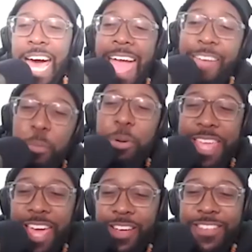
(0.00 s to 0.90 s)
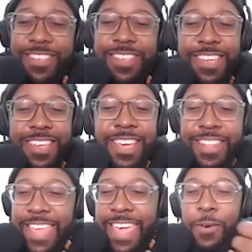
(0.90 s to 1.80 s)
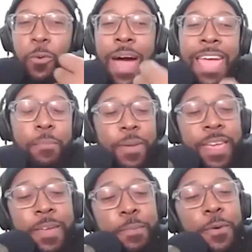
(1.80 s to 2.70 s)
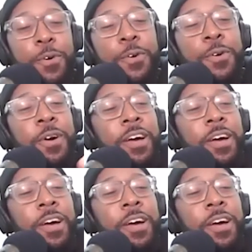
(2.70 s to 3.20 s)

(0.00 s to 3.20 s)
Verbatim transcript: Everybody else did white people.